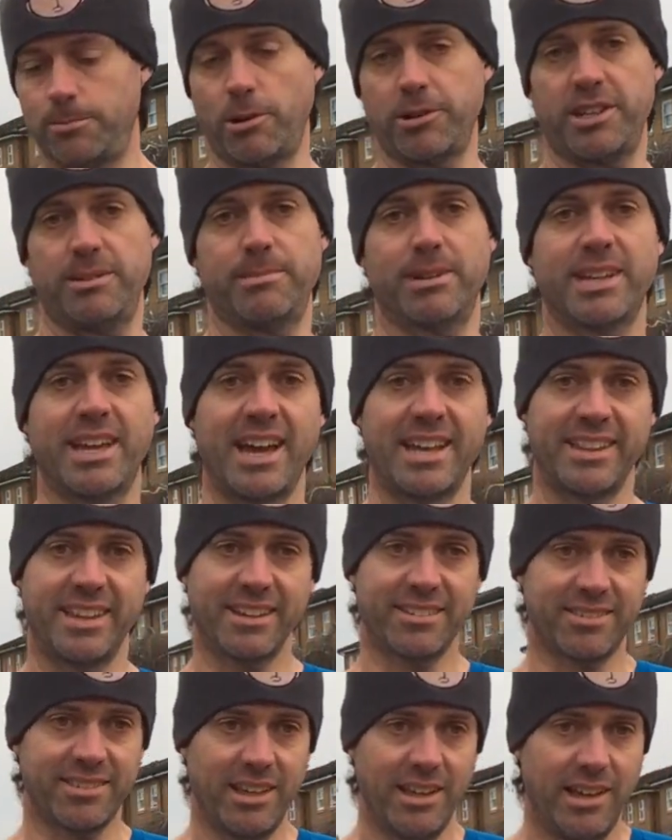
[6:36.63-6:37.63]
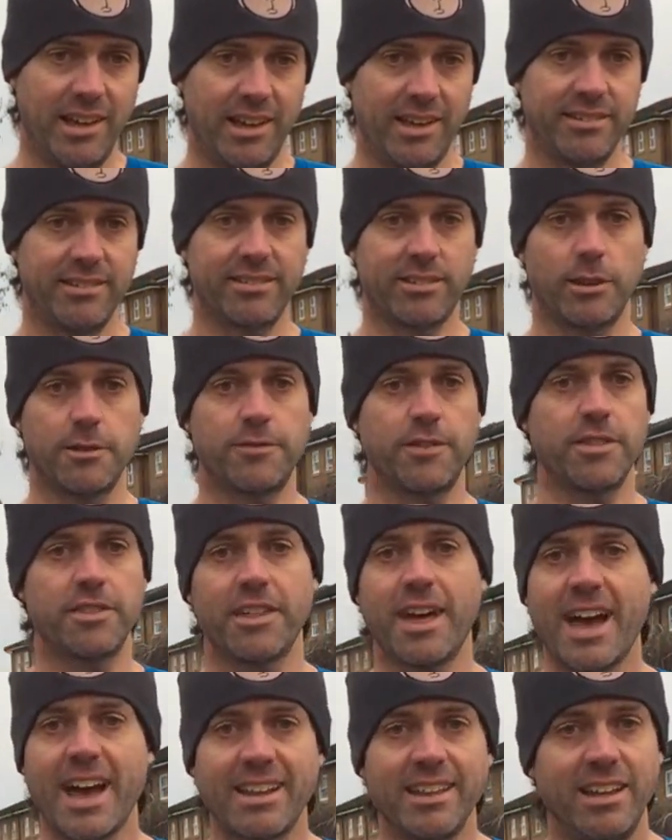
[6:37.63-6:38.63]
body mechanics, and so for
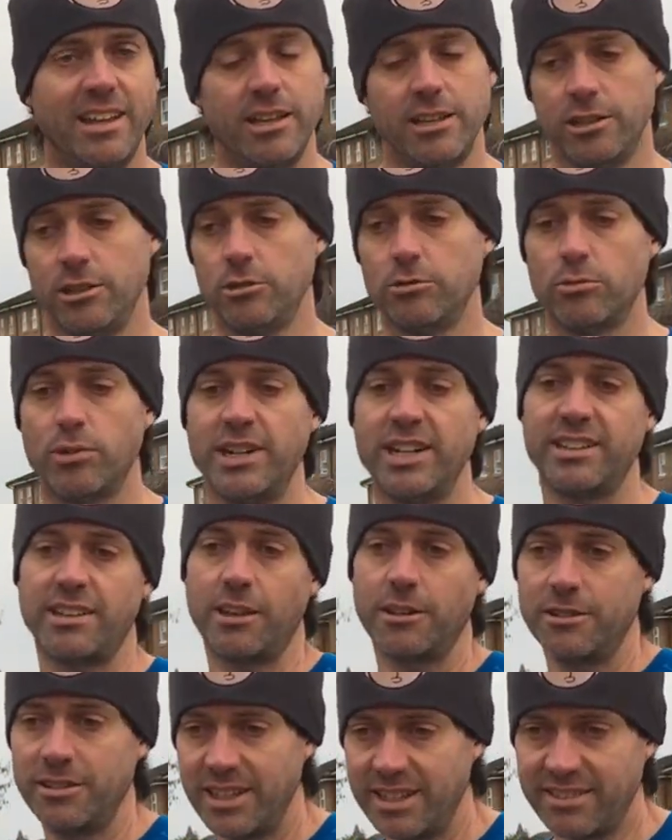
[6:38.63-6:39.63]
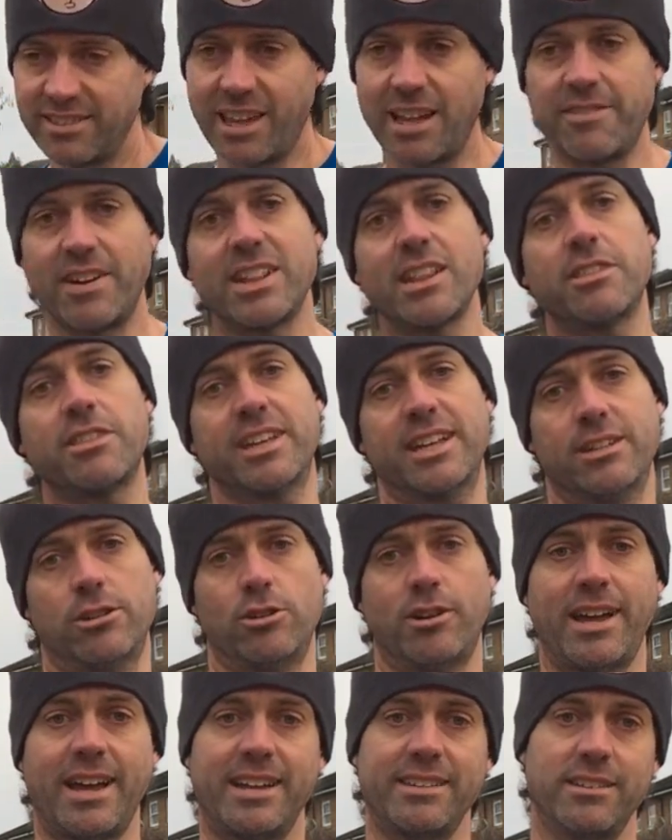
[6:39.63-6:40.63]
that you really don't need to have anything in
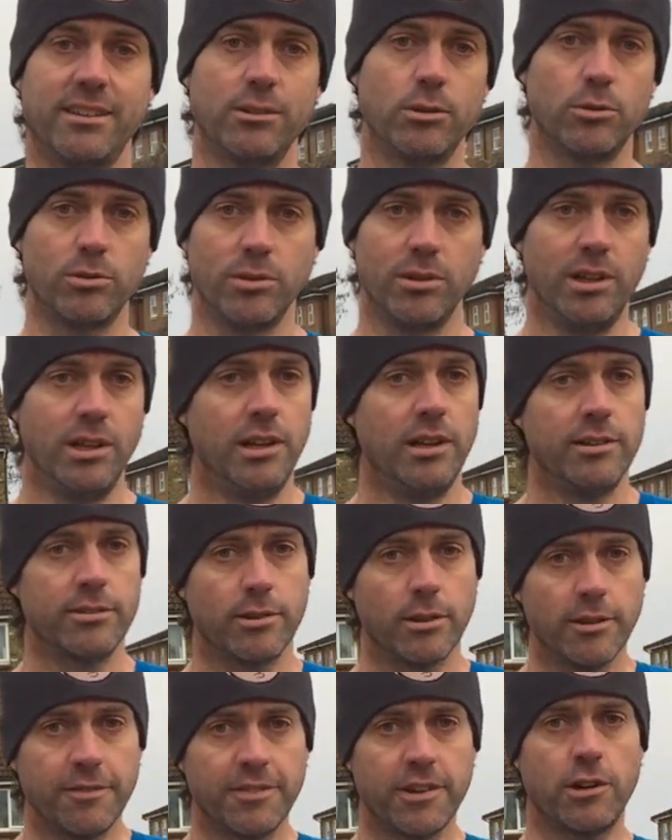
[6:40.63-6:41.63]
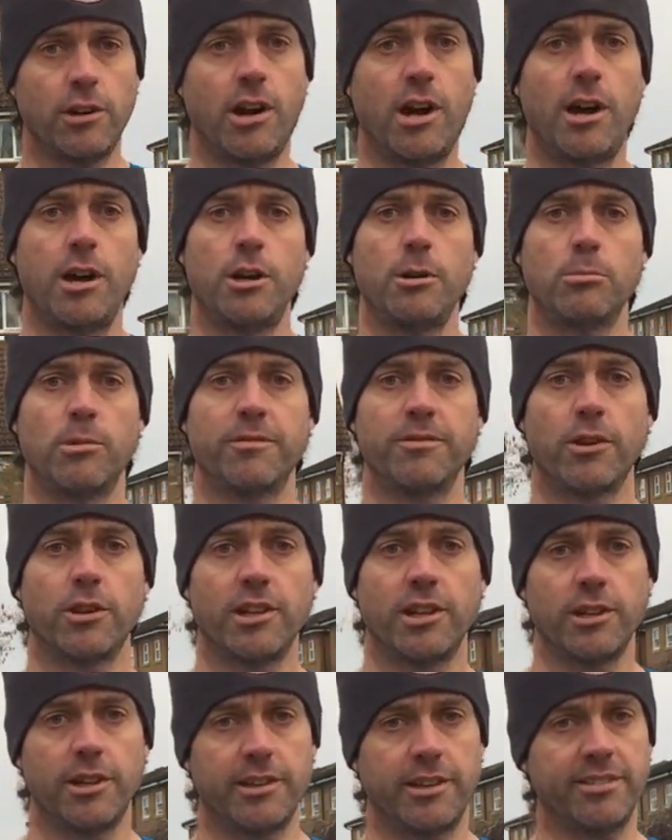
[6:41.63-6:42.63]
your hand at all. So if you're at home with not
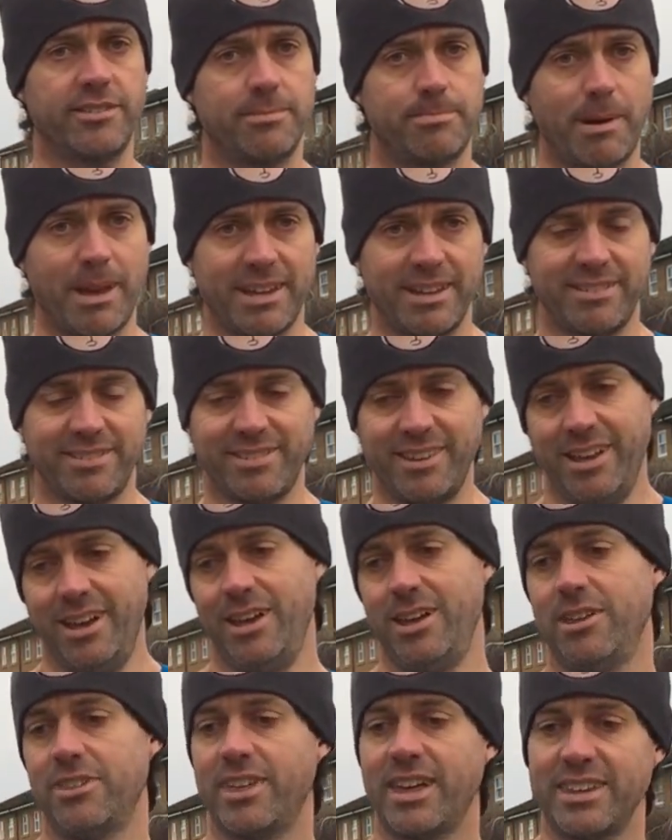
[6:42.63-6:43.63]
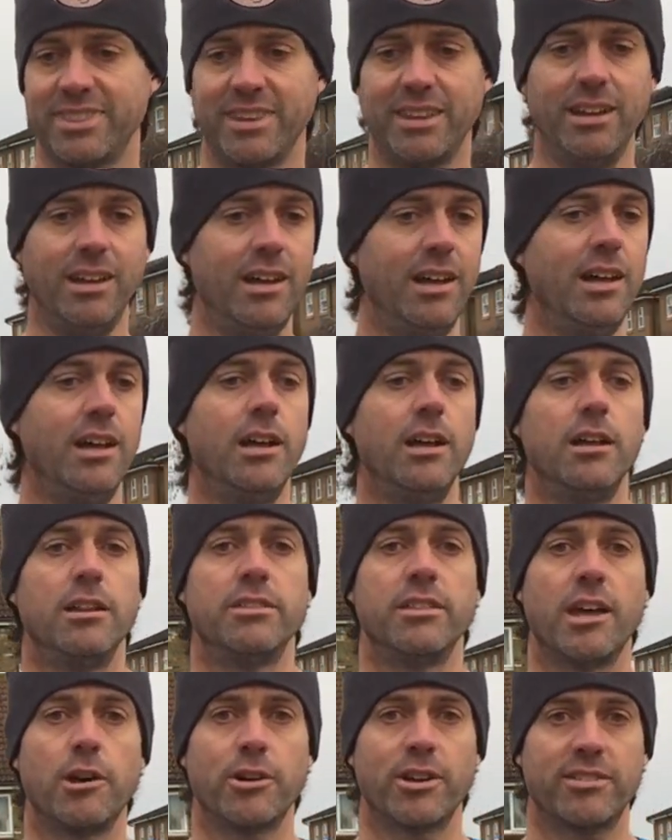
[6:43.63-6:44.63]
a lot of space, then
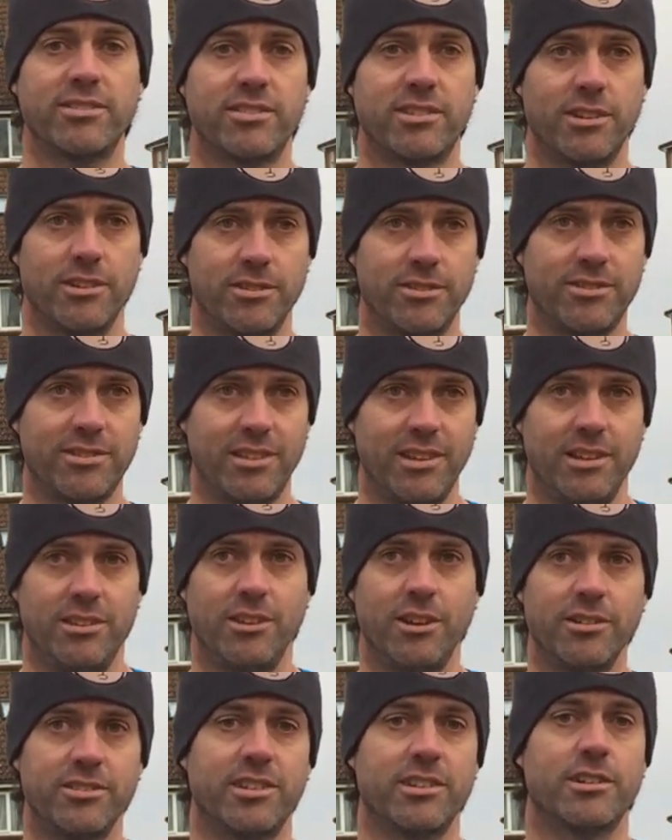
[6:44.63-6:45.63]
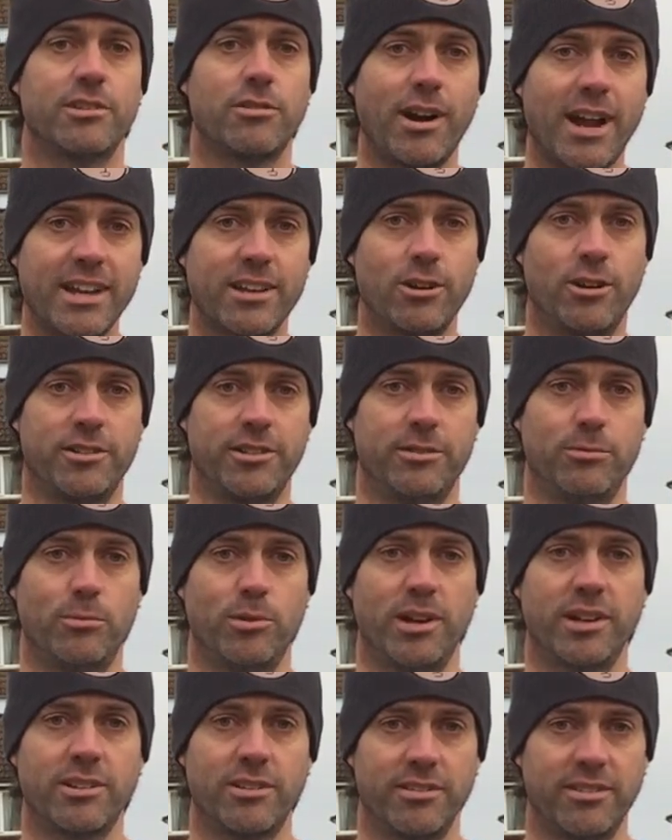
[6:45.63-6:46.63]
no excuse not to crack on and
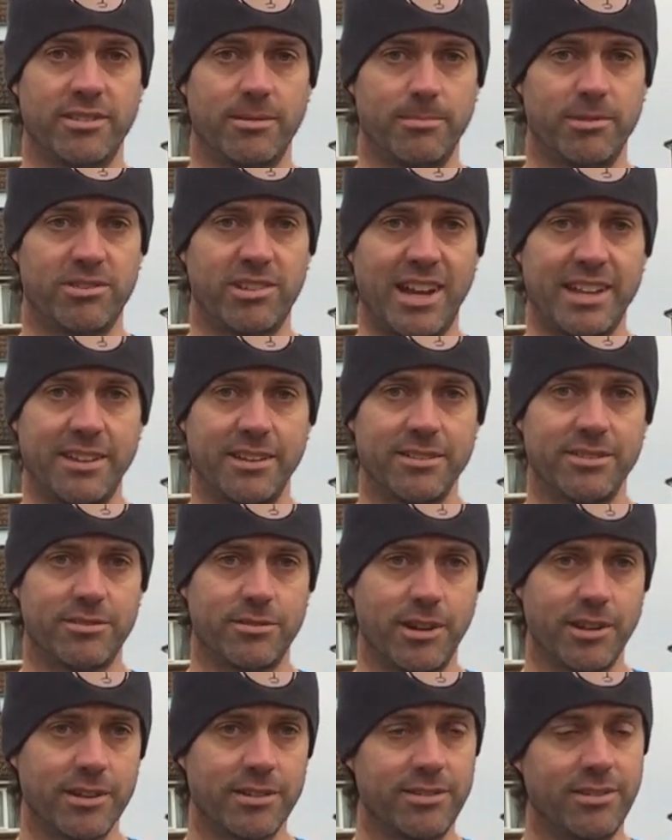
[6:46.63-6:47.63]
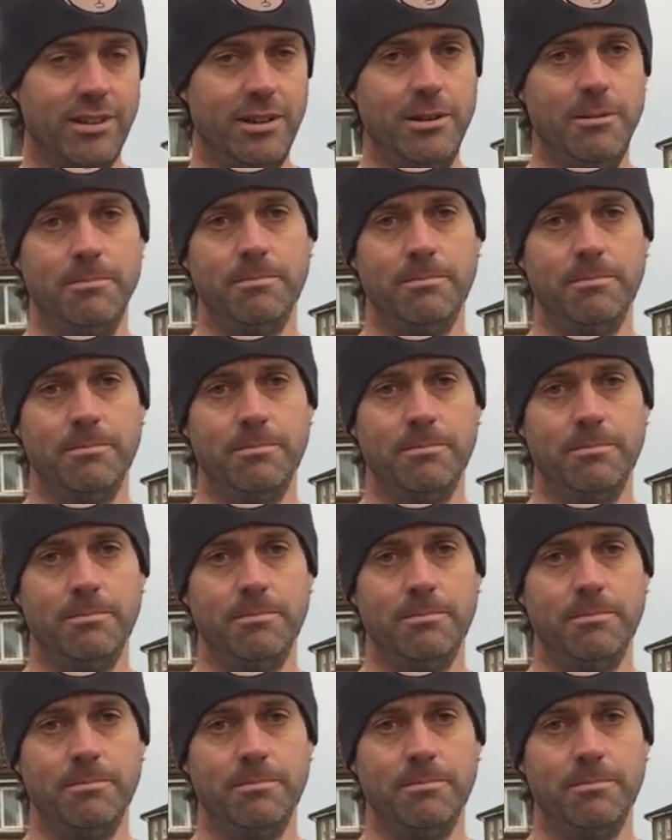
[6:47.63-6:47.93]
work on some shadow strokes.